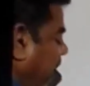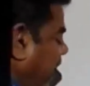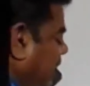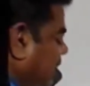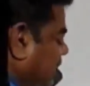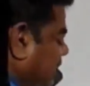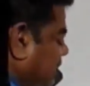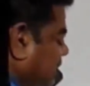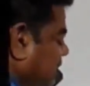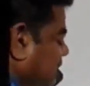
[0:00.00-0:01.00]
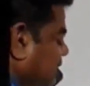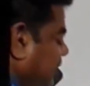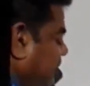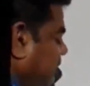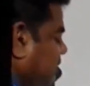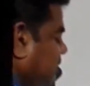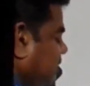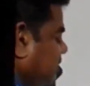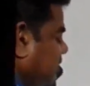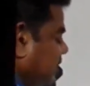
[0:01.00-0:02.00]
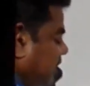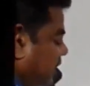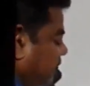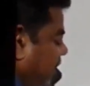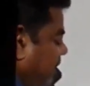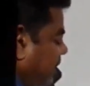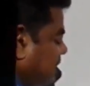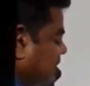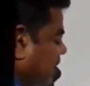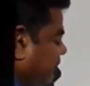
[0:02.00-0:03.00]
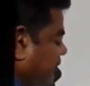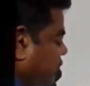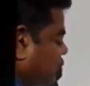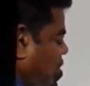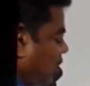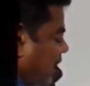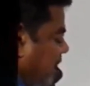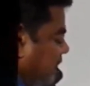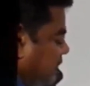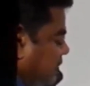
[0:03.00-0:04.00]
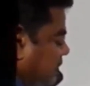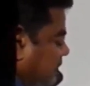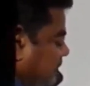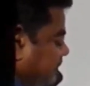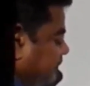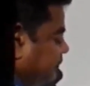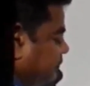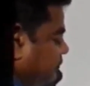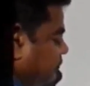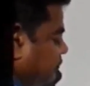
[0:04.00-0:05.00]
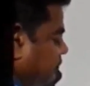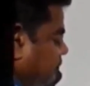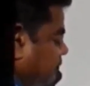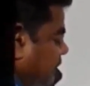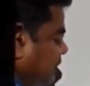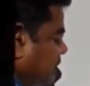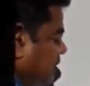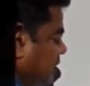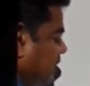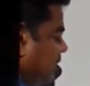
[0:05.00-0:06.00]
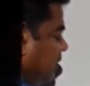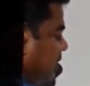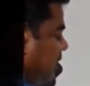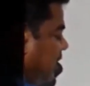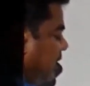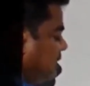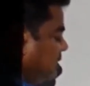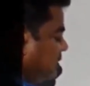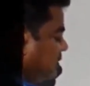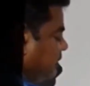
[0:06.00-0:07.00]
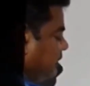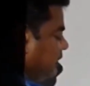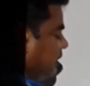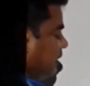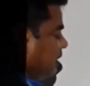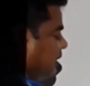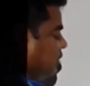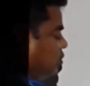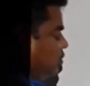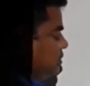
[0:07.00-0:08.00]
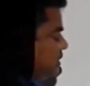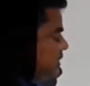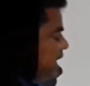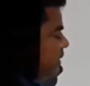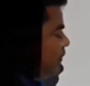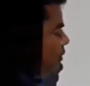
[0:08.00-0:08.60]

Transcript: and the stamens, their filaments are very short, like this. Means here they show such type